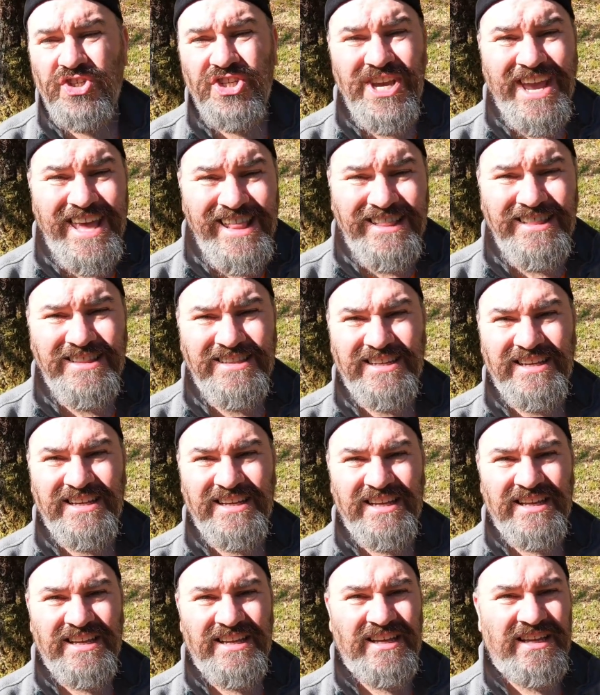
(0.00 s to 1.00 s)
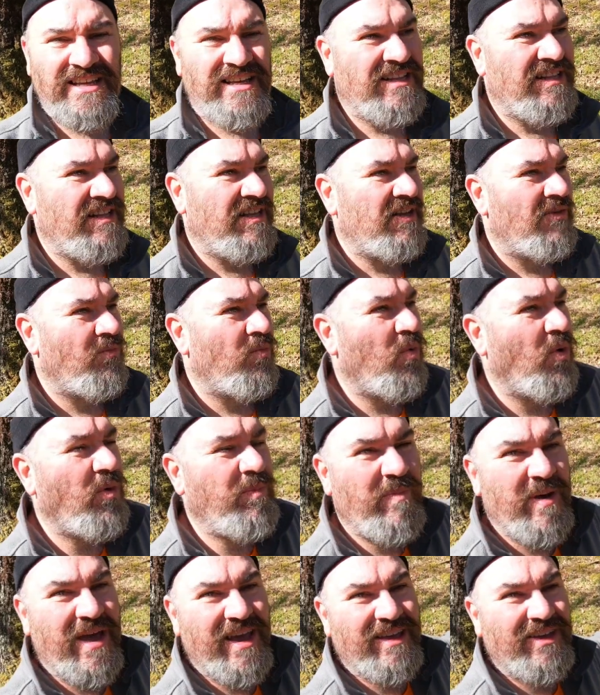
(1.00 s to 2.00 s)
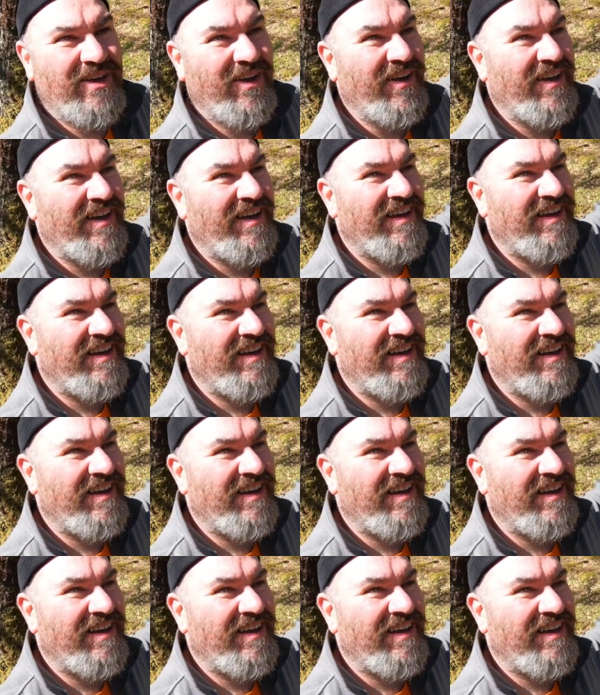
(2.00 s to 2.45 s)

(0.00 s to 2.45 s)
chilled. Woodpecker.